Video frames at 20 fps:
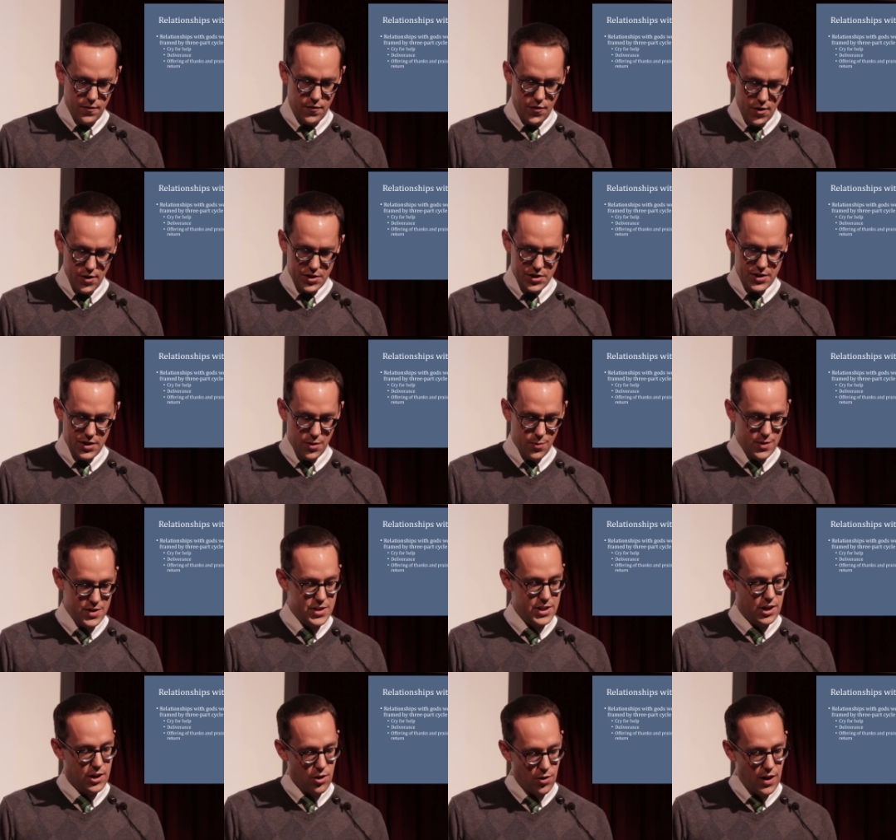First, there
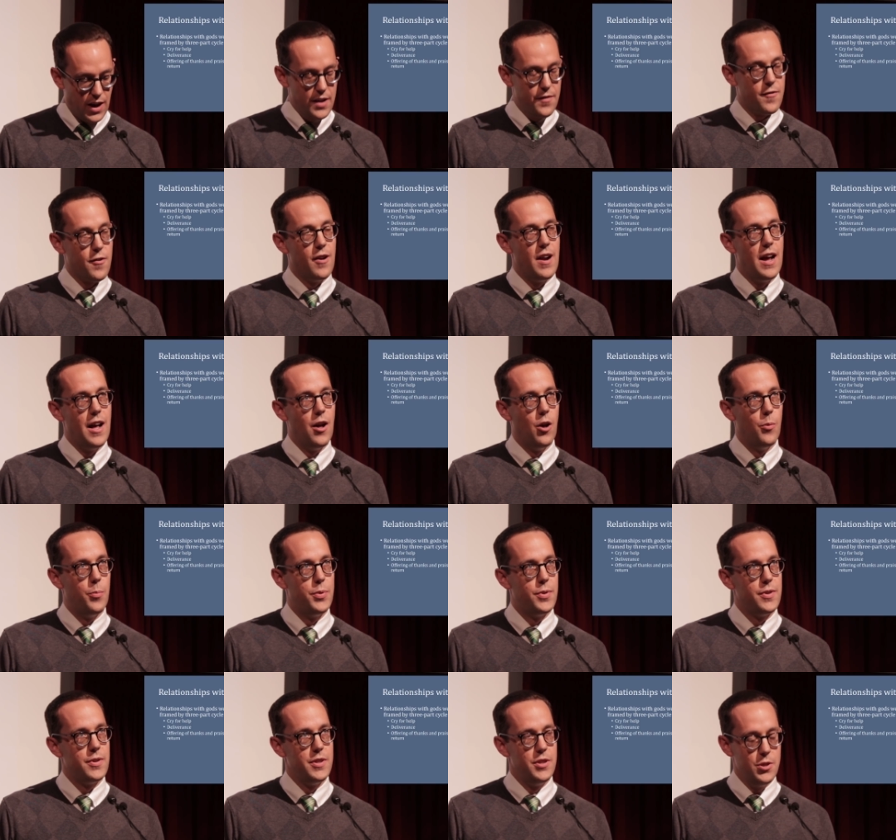was the cry for
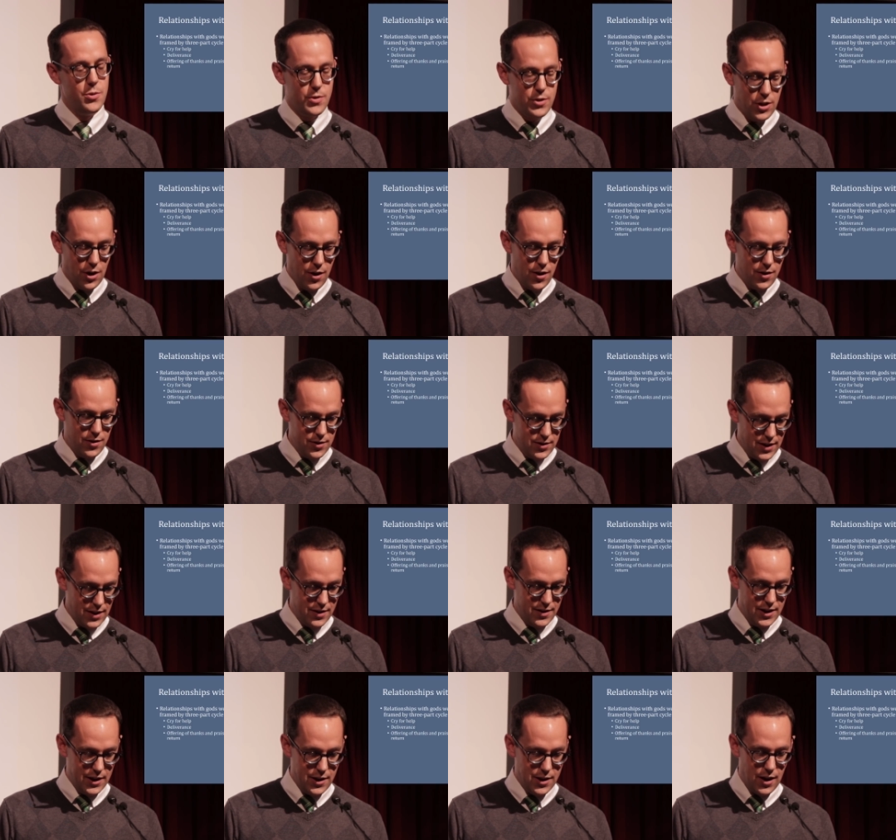help. You called
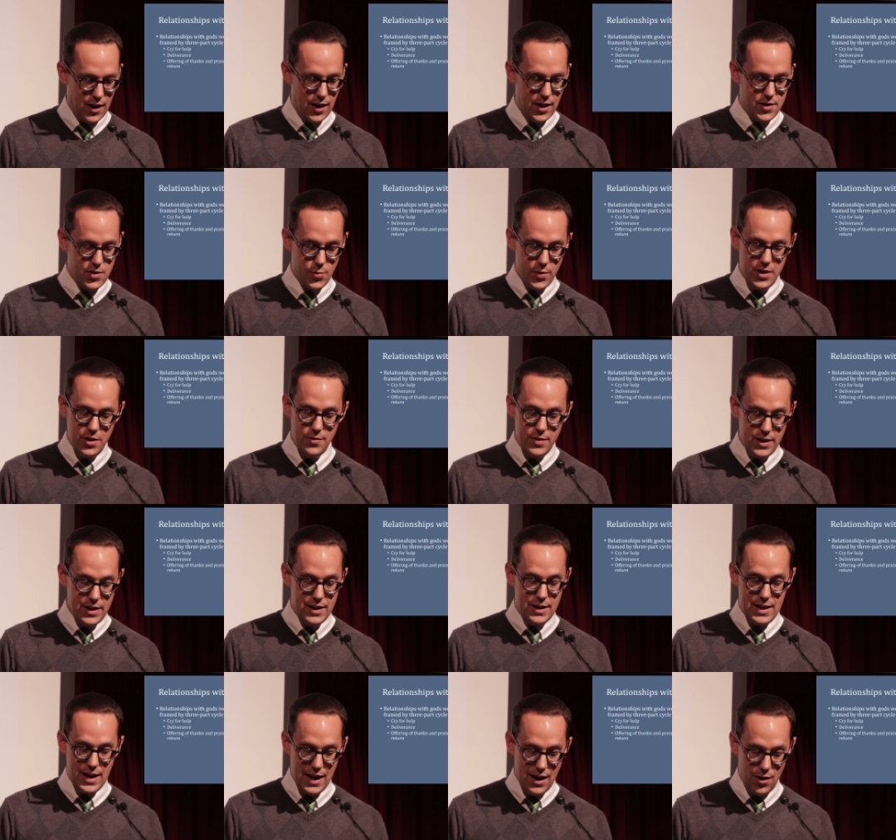the gods when you
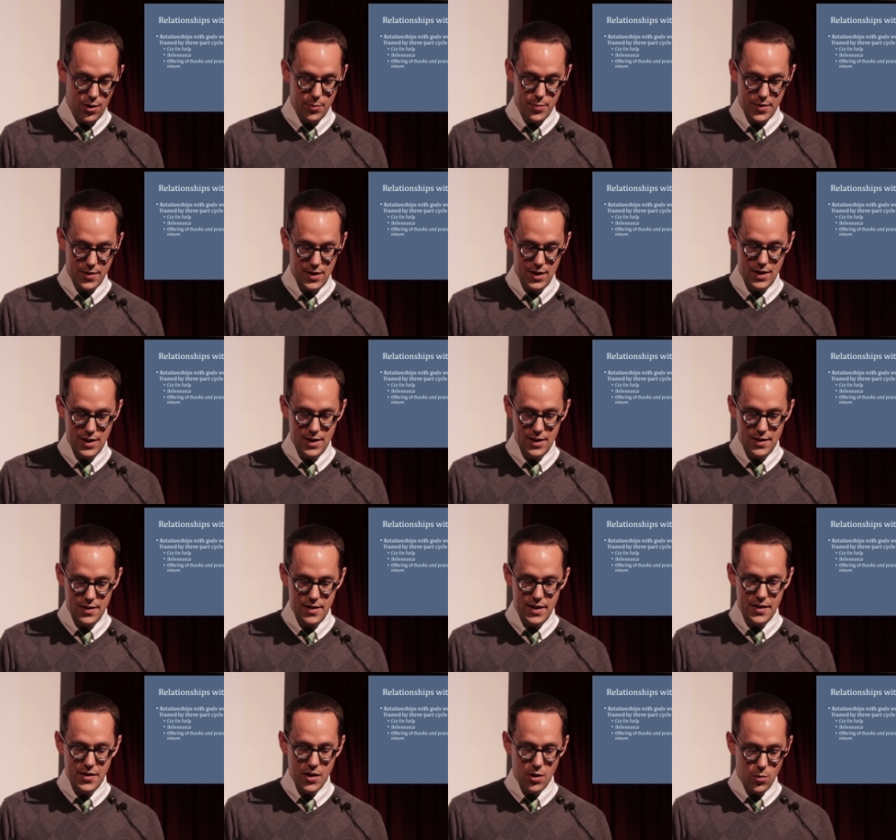needed help.
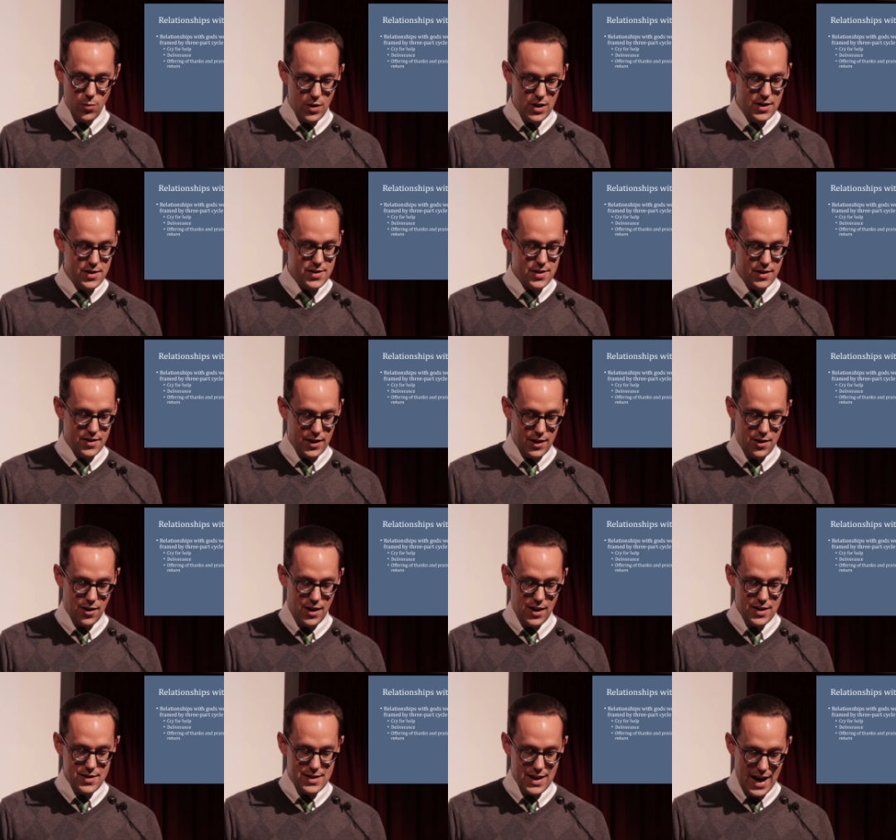Then there was the
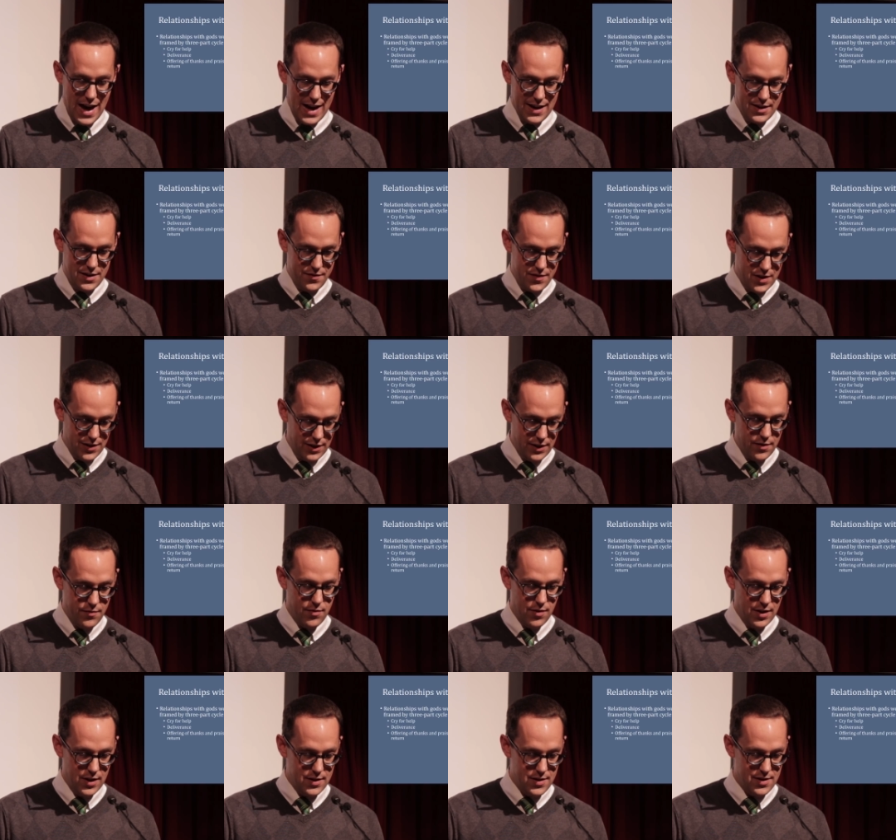God's act of
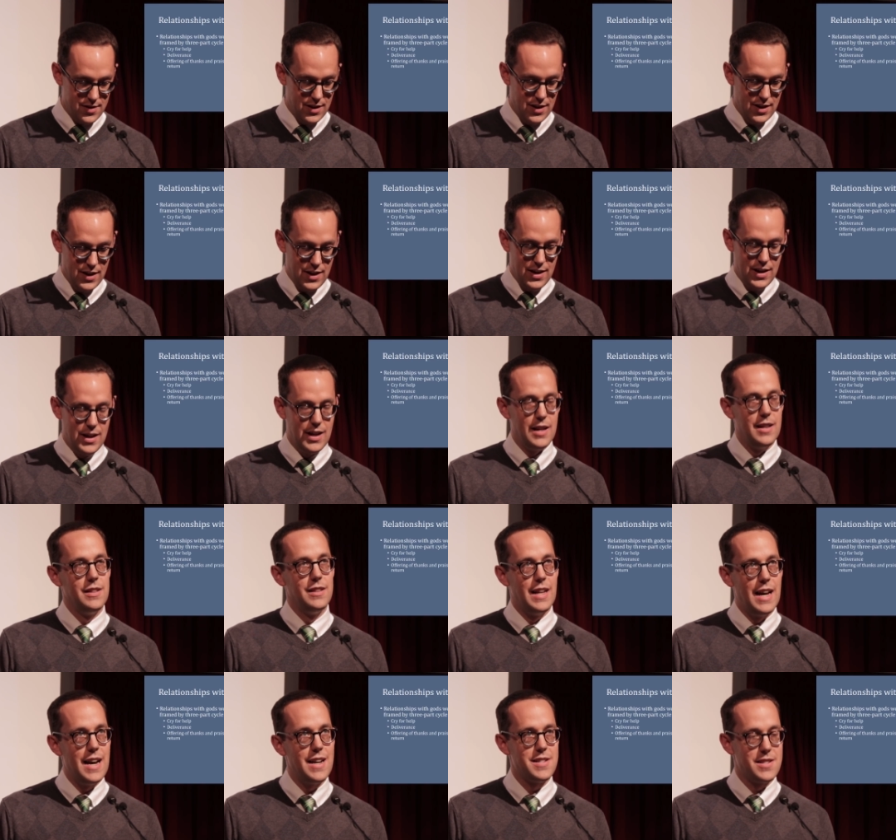deliverance.
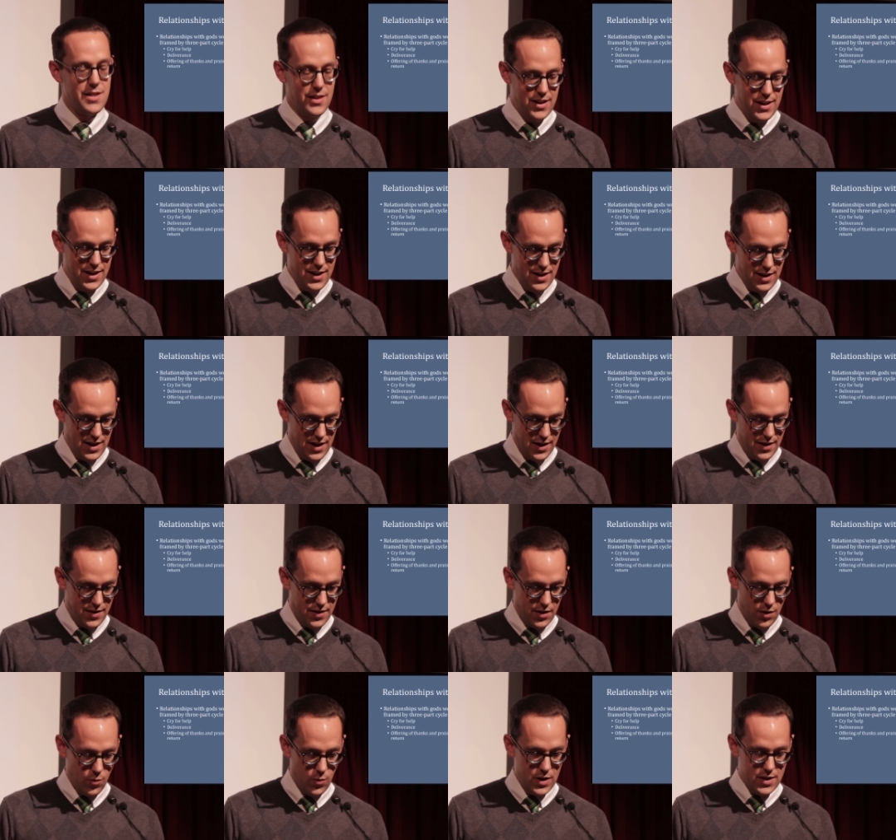And lastly,
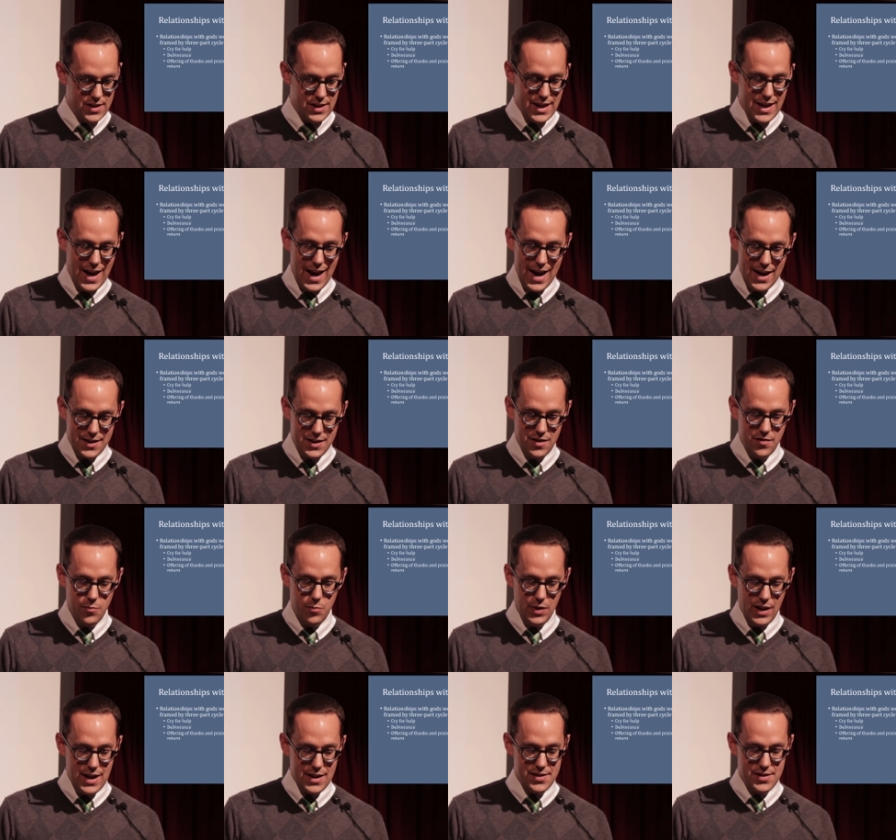there was the act
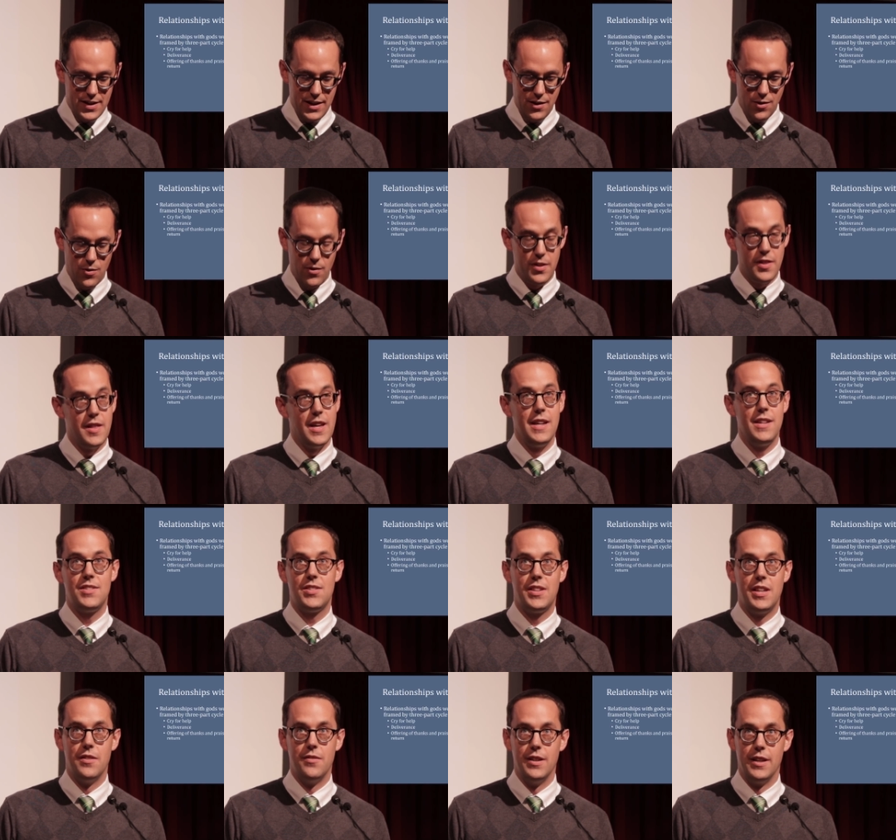of blessing or
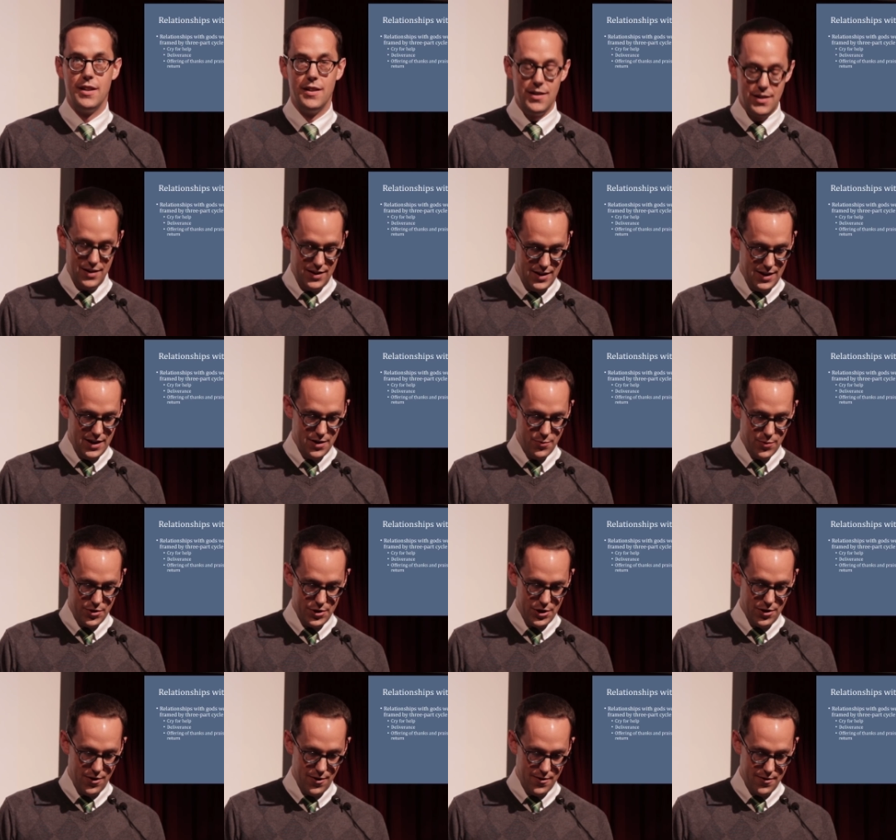thanksgiving in
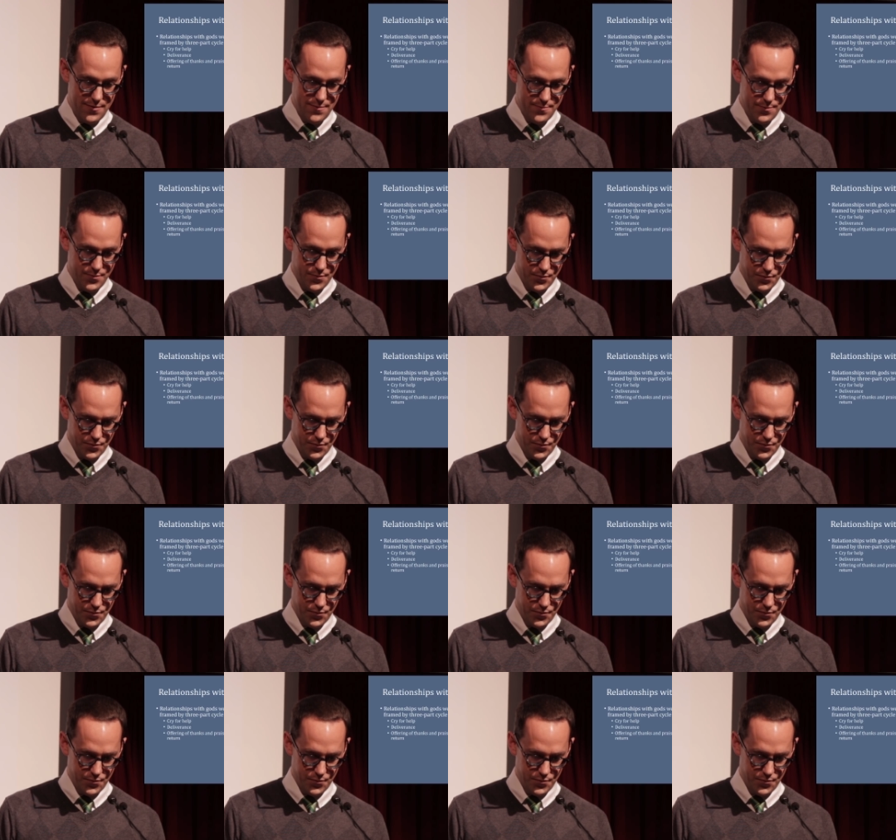return.